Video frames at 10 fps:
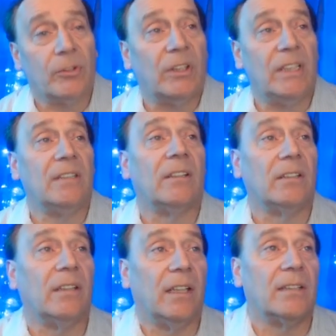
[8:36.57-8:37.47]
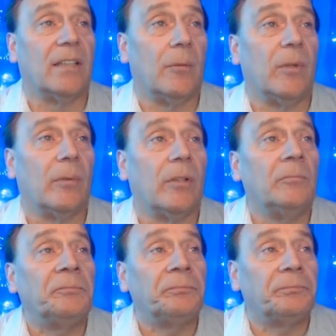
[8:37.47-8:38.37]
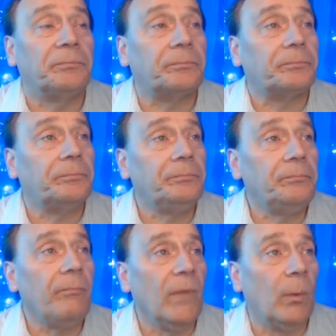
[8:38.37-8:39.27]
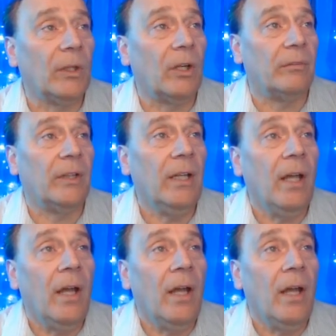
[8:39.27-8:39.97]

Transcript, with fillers: So these are the things that we were will cover.